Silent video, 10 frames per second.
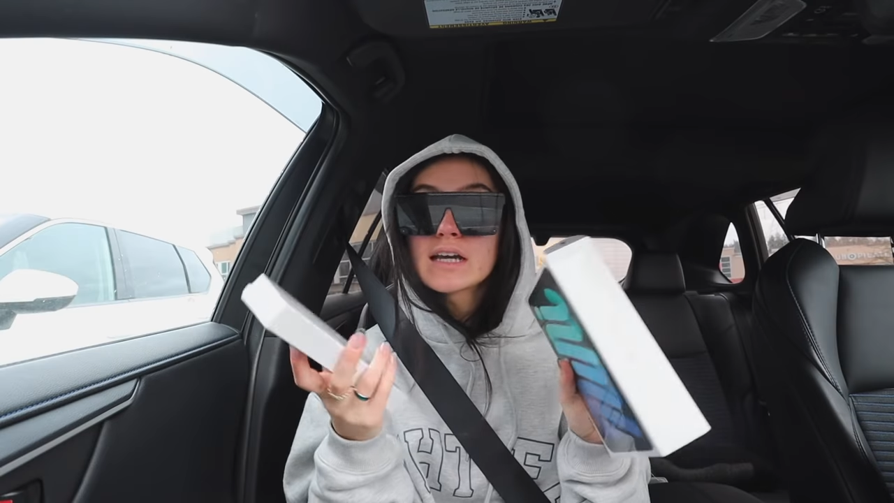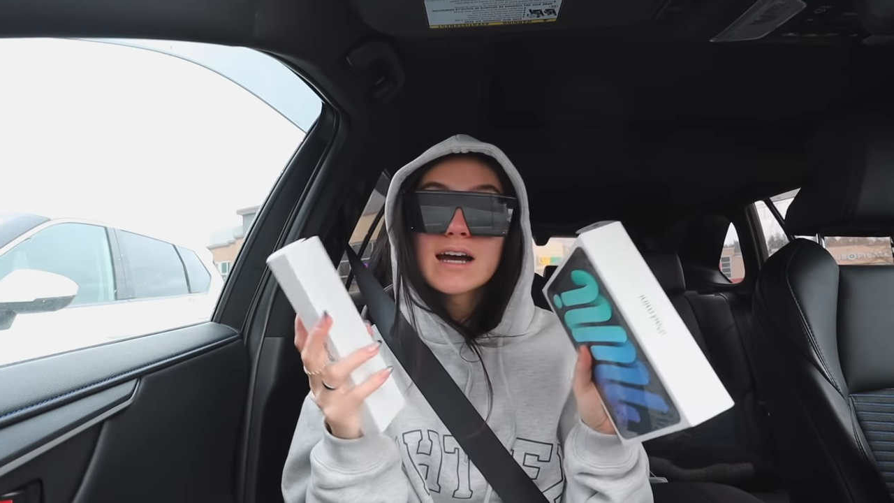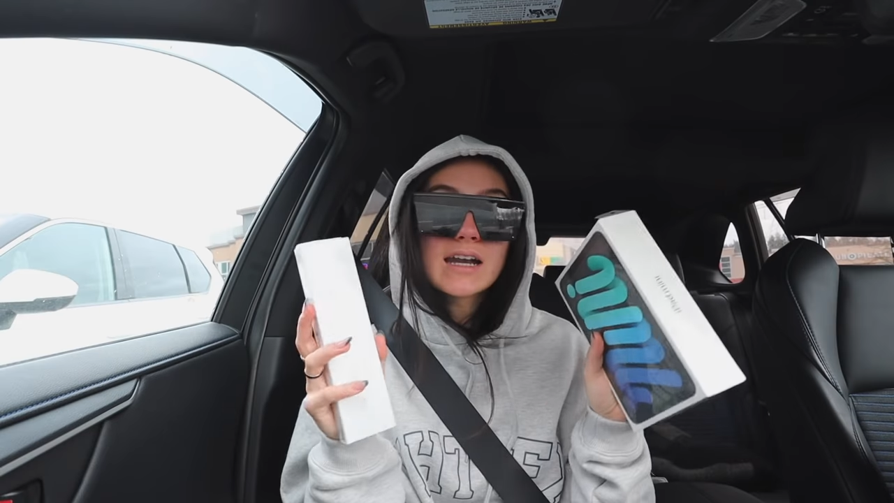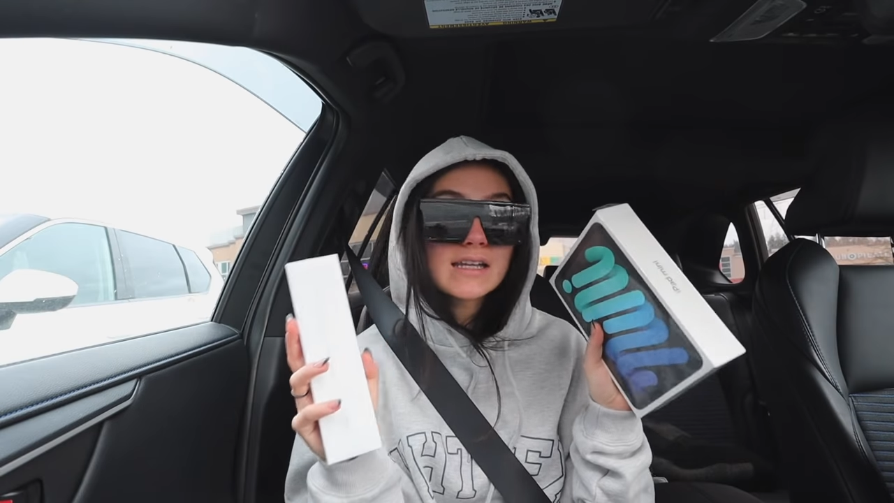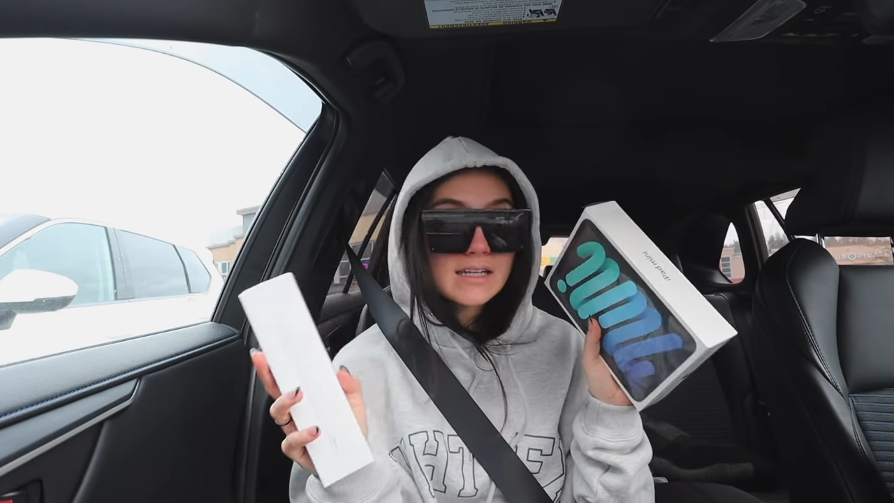
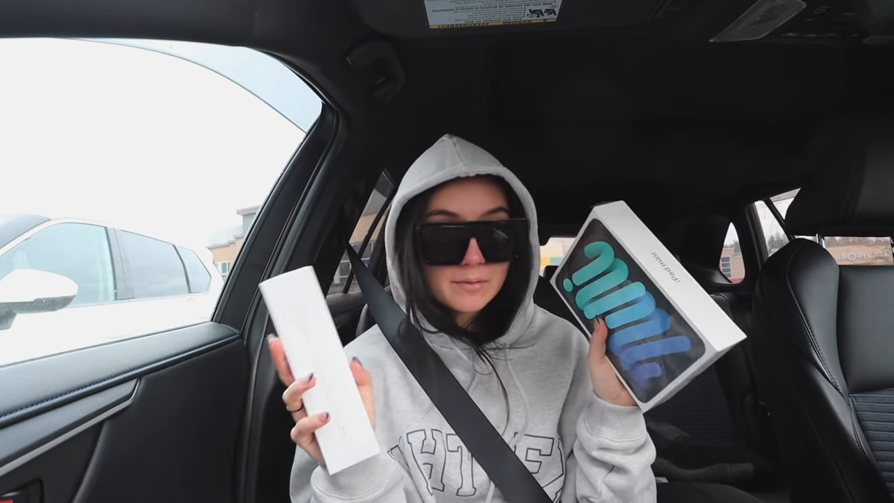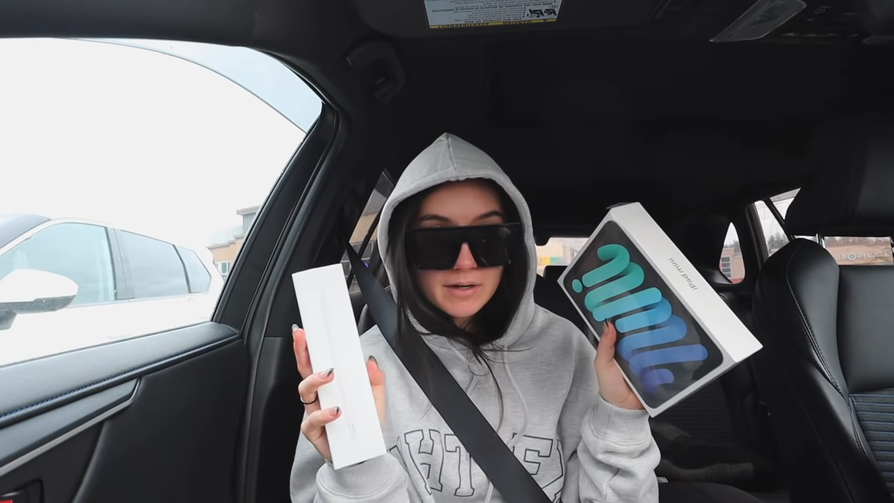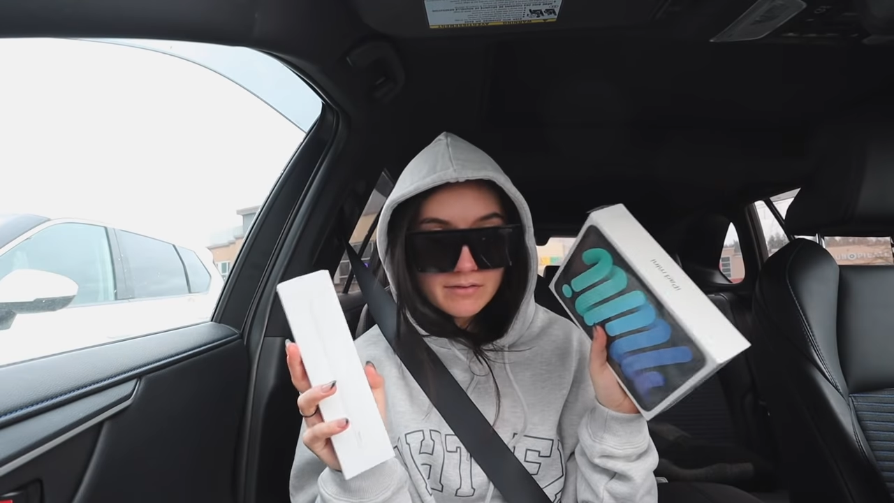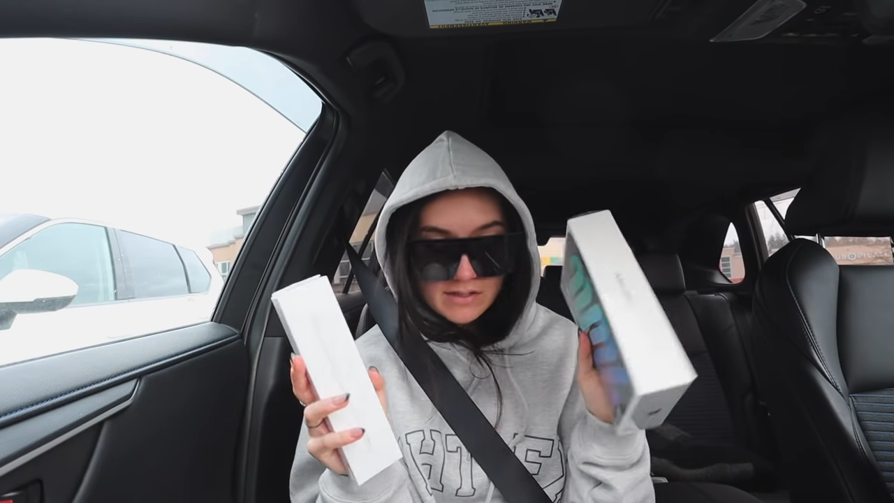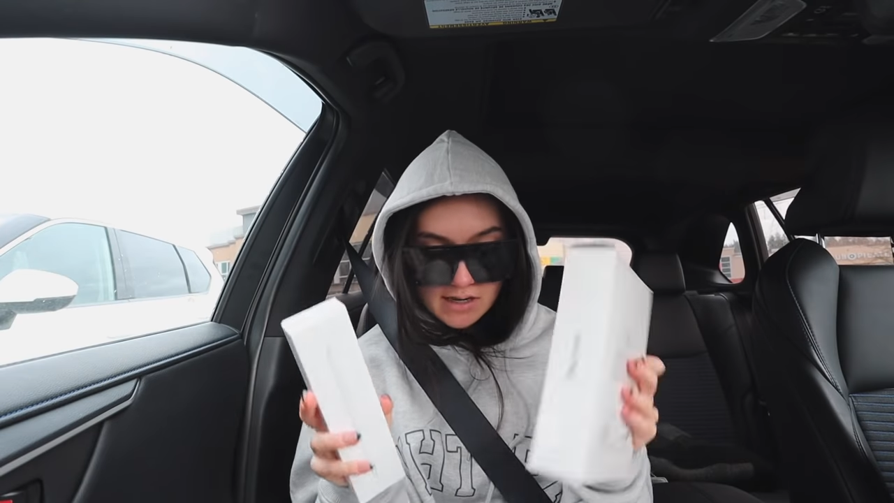got a little
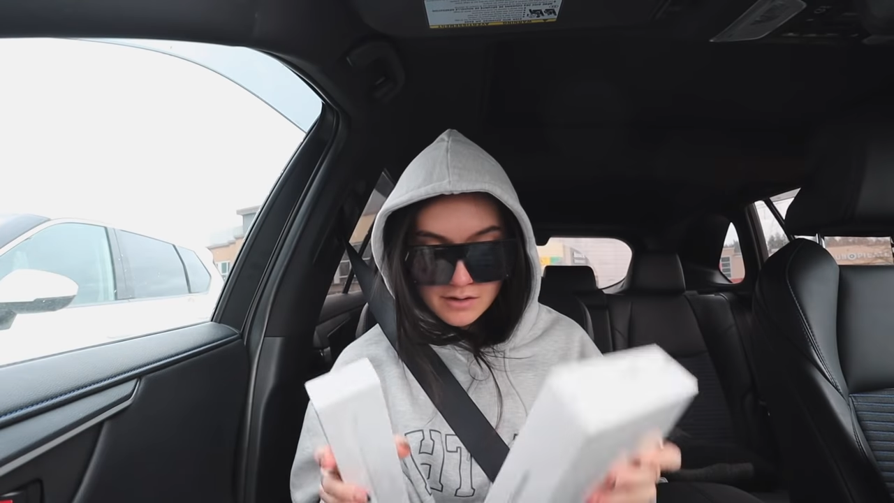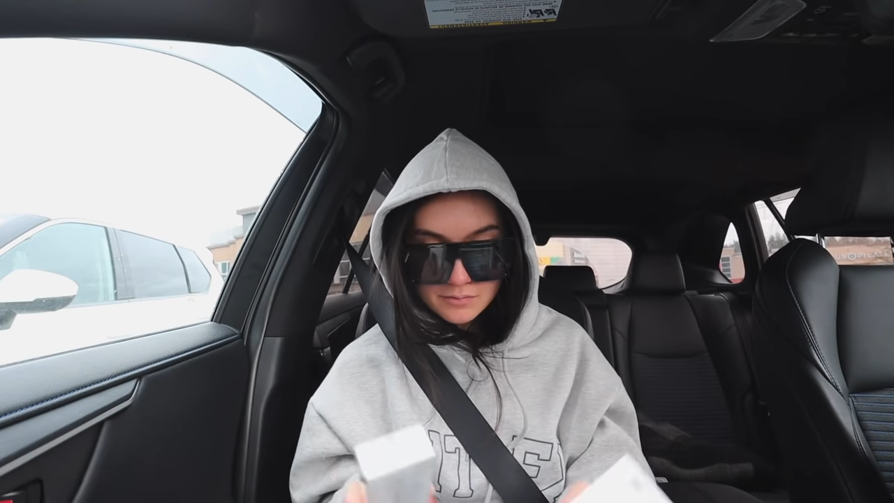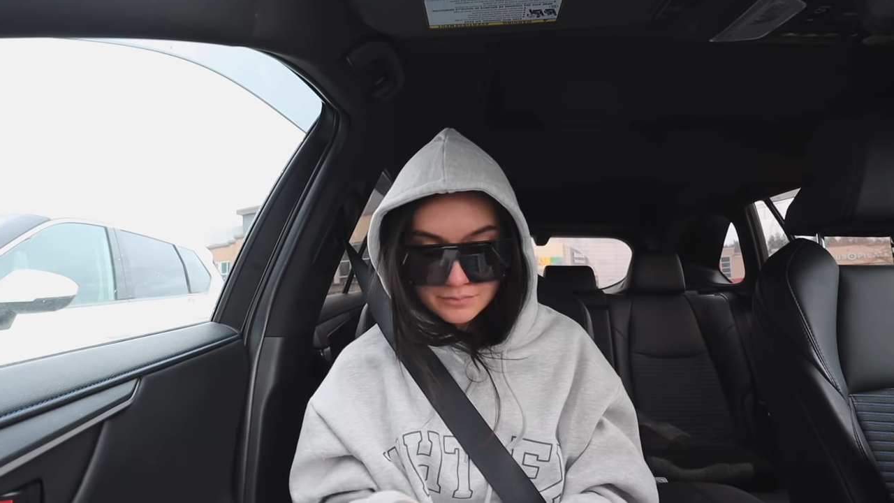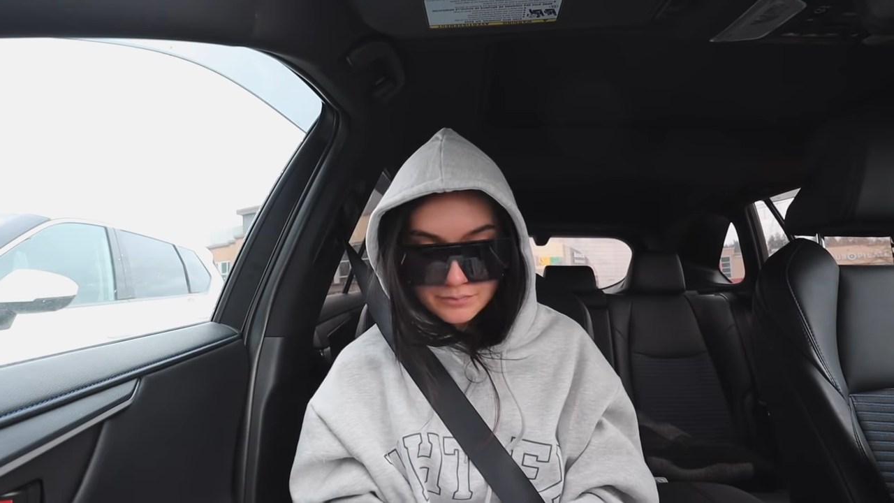bit of a sale.